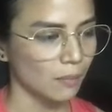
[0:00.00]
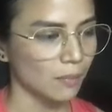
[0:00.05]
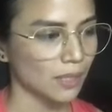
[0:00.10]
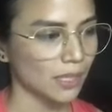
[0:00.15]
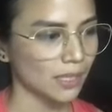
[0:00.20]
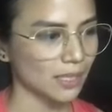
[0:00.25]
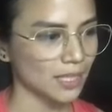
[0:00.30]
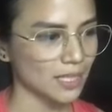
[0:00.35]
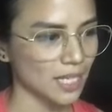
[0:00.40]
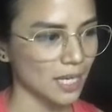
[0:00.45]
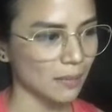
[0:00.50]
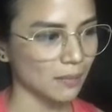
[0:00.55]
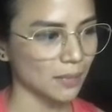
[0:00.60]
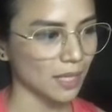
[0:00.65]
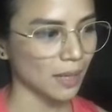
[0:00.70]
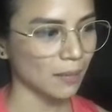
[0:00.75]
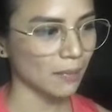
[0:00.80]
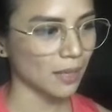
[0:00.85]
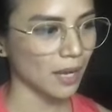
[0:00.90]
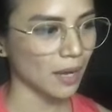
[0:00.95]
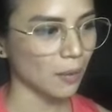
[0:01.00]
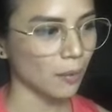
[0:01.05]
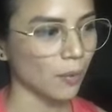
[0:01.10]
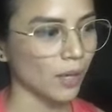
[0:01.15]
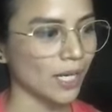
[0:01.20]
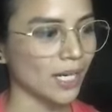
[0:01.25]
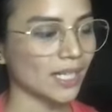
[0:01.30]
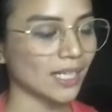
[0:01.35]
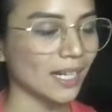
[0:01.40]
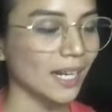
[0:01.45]
but at the same time, na
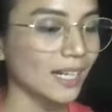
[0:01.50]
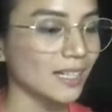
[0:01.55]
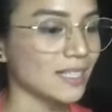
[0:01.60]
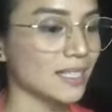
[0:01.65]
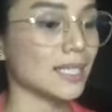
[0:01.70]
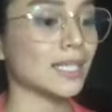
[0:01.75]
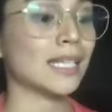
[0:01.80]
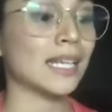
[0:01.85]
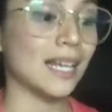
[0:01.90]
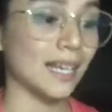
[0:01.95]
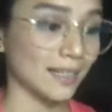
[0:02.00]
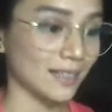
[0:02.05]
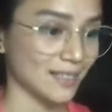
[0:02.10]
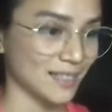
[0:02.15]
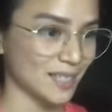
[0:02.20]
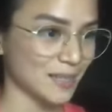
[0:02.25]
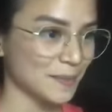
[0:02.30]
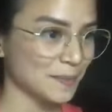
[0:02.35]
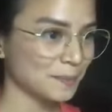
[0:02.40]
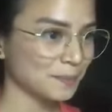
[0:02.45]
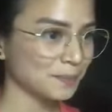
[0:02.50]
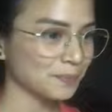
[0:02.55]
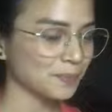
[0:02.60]
when it hits, it hits.